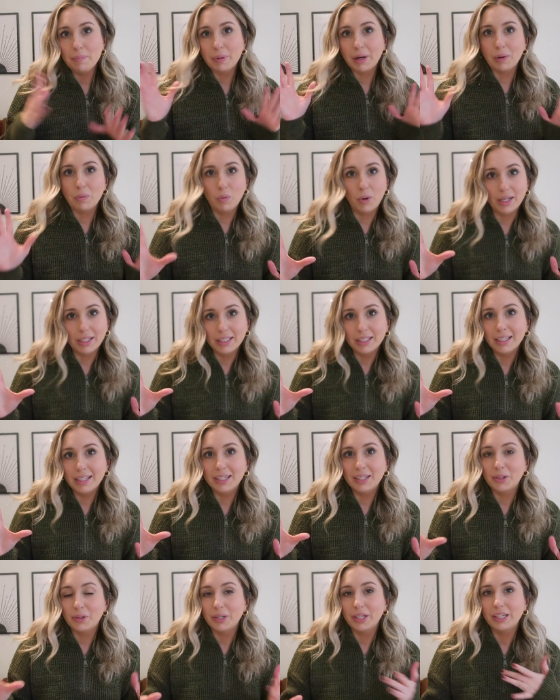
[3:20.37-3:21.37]
but I wanted it
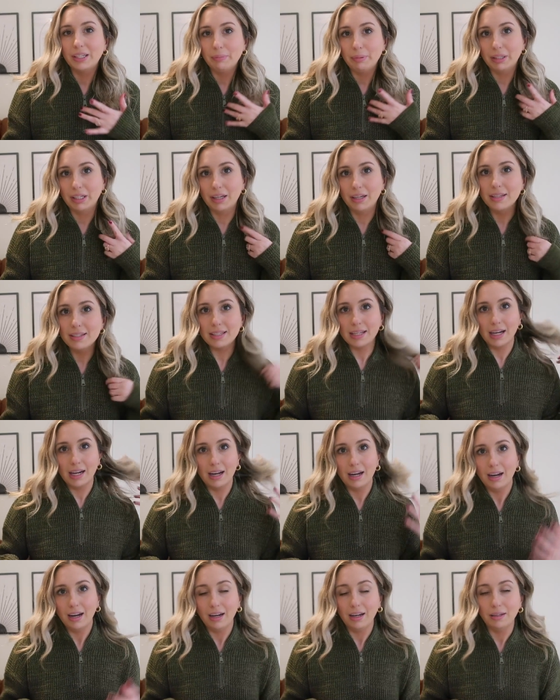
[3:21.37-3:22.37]
in green because
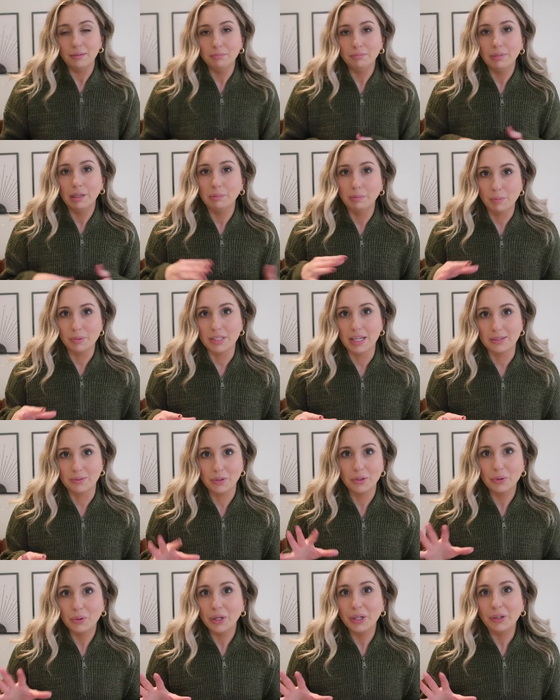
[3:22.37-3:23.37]
um, I'm obsessed
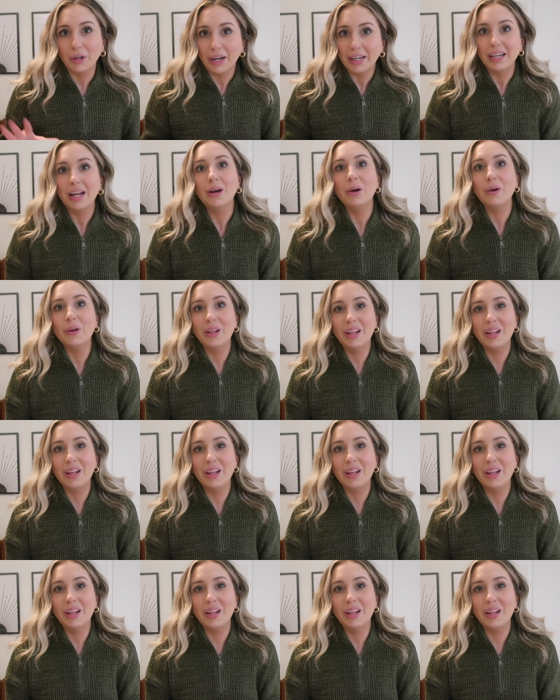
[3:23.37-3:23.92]
with green right now.